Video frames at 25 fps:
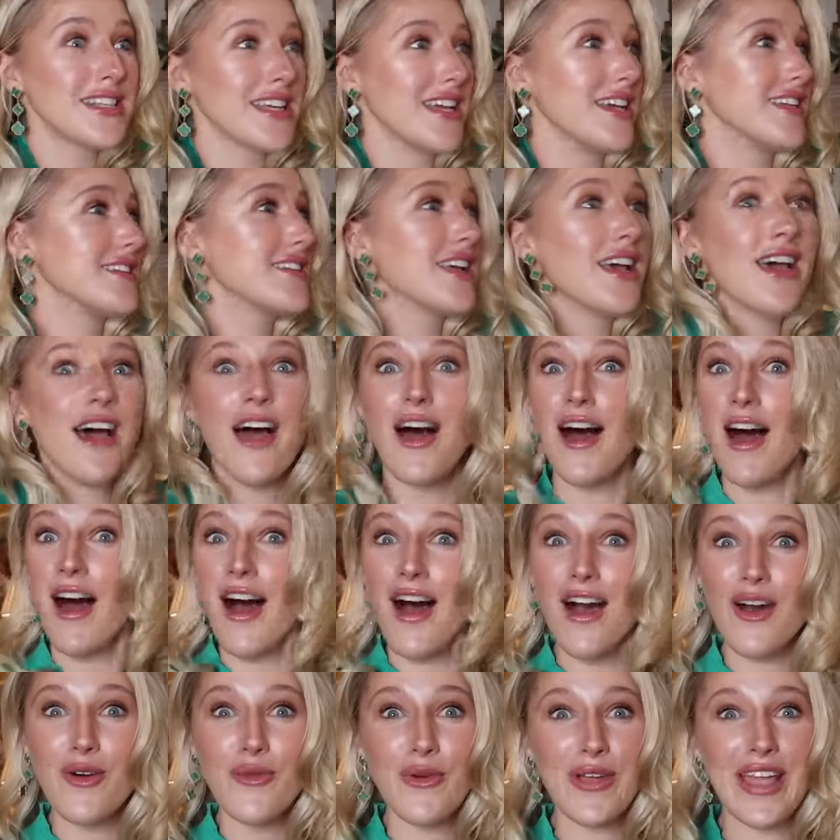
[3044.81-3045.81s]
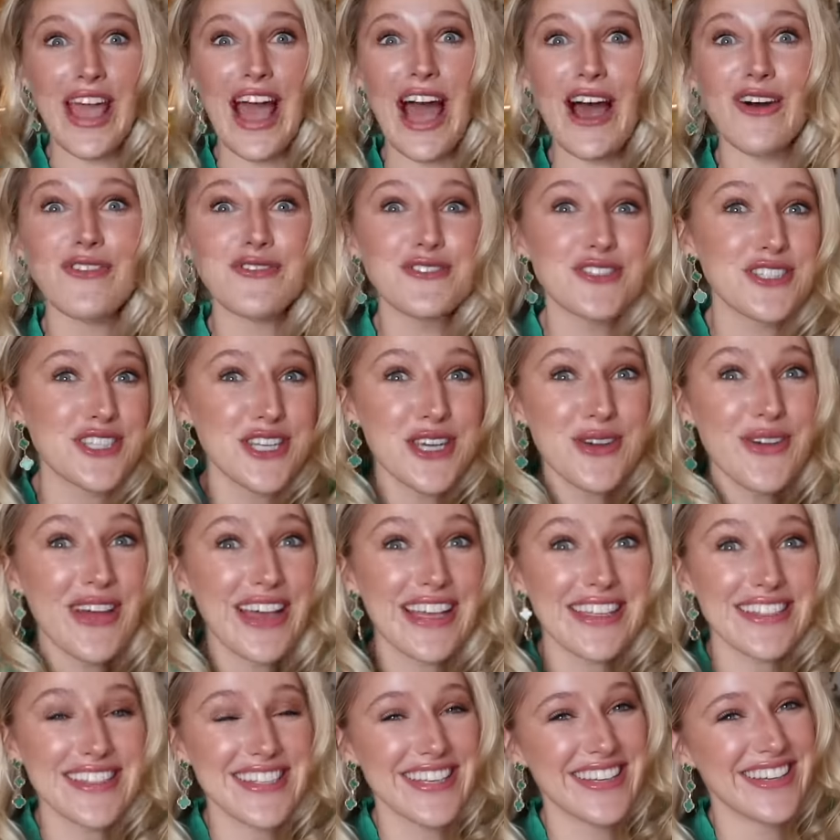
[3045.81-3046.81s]
it, we have to do
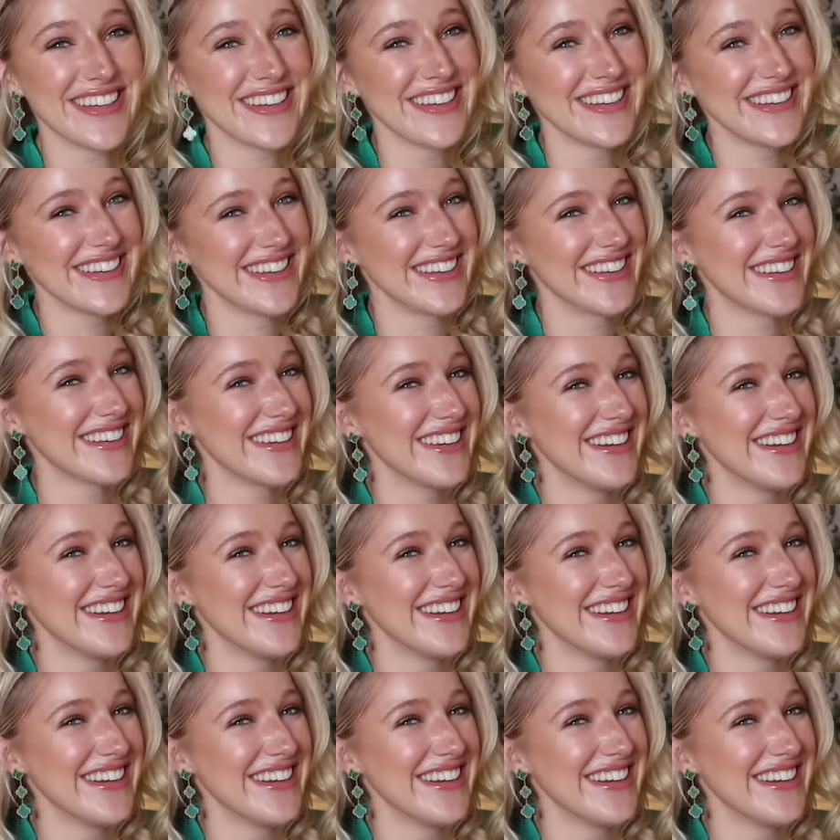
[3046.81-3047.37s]
it.